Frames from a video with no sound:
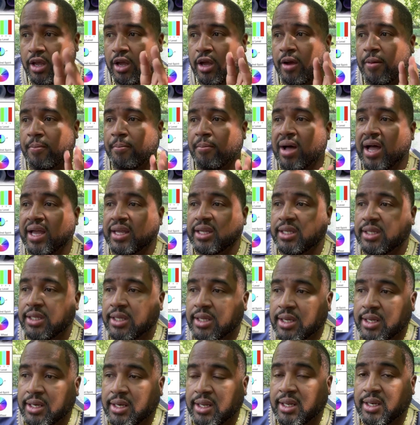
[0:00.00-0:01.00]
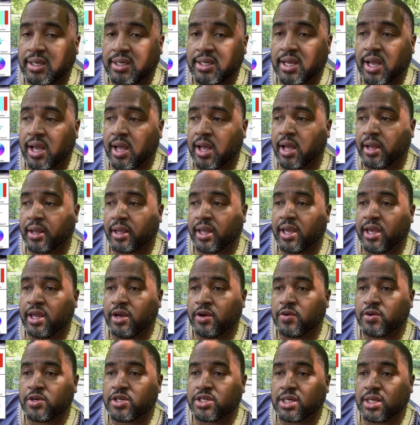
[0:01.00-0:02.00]
my yin and yang
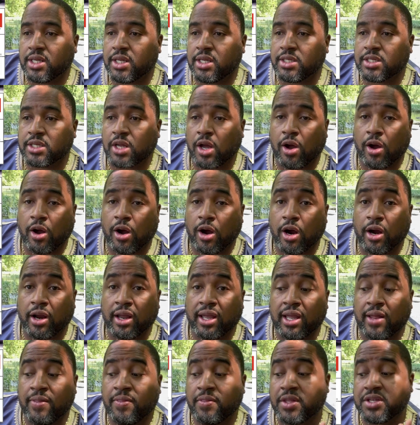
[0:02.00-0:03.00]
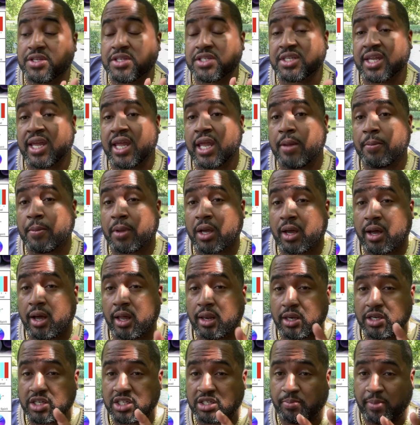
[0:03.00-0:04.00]
energies are in the same
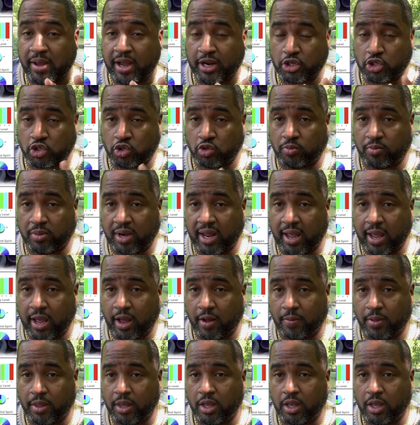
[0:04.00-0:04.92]
color spectrum now.